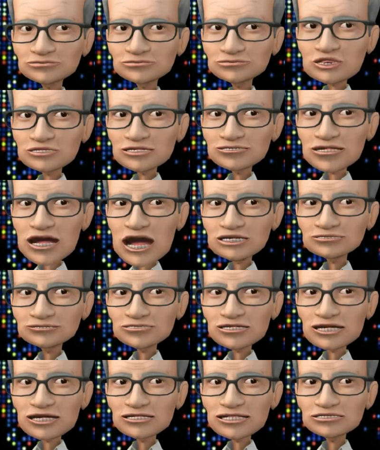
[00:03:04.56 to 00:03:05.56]
The doc
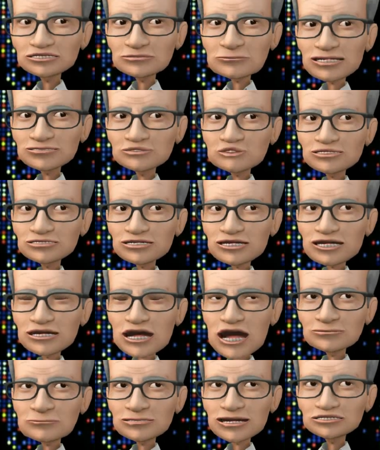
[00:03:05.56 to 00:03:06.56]
tells me to lay
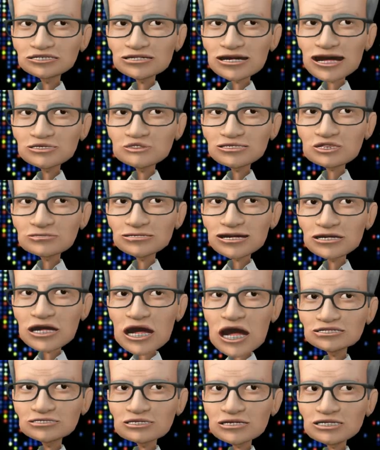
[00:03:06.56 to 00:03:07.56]
on my side with my
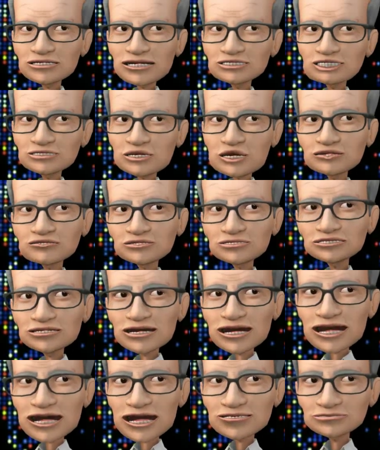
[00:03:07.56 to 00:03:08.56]
ass hanging off the
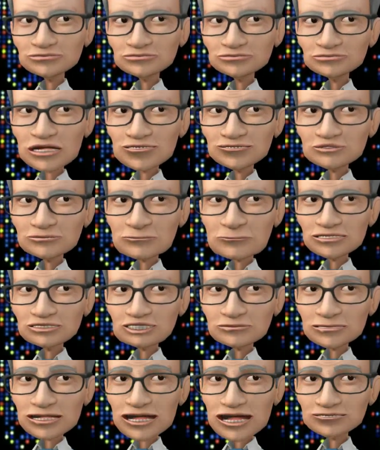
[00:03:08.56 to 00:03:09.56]
side, and to
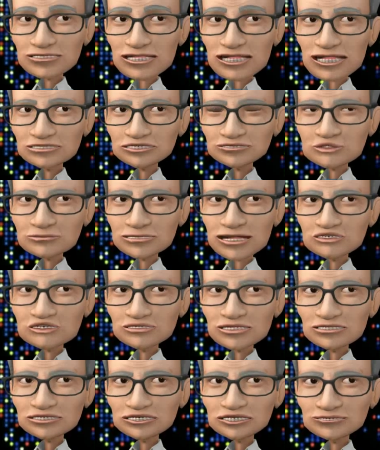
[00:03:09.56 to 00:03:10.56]
bring my knees to my
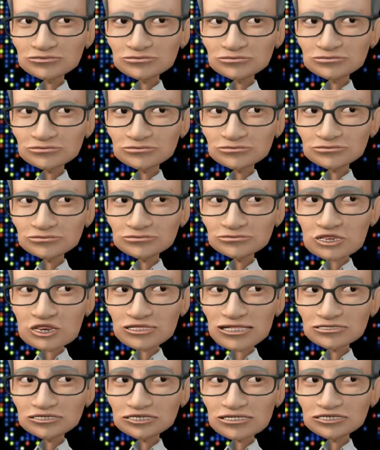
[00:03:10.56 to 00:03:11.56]
chest.
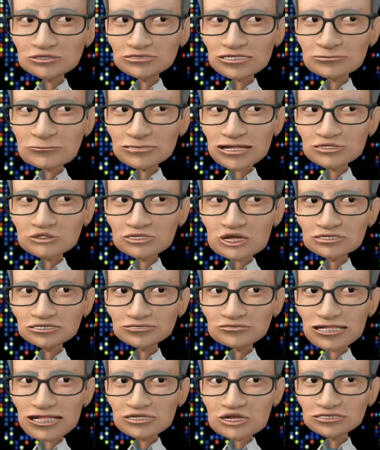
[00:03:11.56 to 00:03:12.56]
This is when my
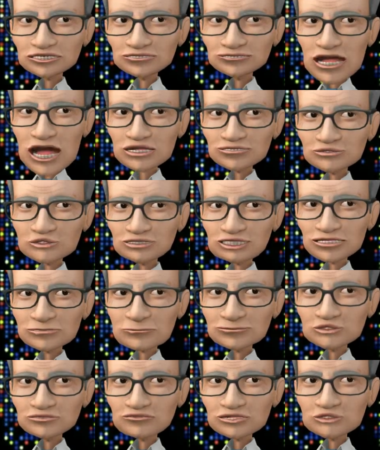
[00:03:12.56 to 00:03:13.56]
worst fears start to
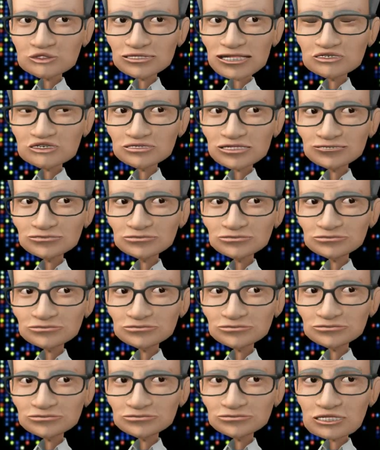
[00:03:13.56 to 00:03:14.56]
come to fruition.
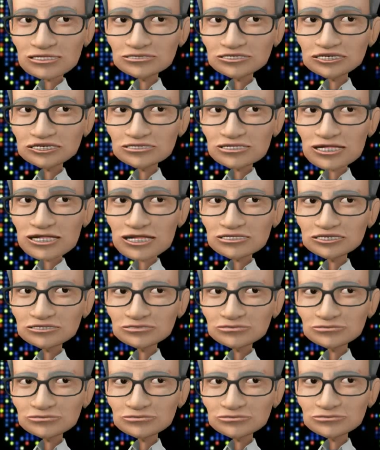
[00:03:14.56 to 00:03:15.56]
He says,
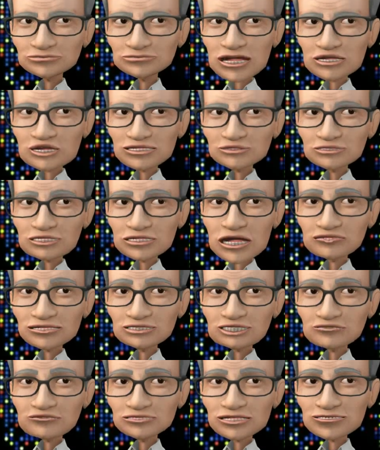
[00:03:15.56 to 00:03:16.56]
"Are you
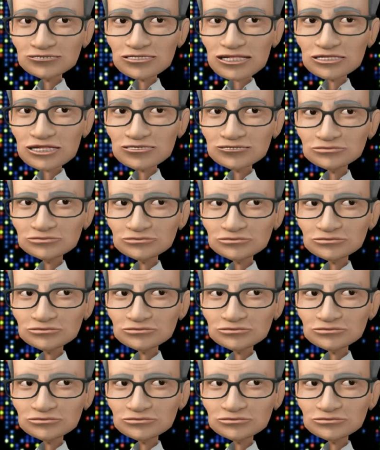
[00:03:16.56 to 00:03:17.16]
having fun yet?"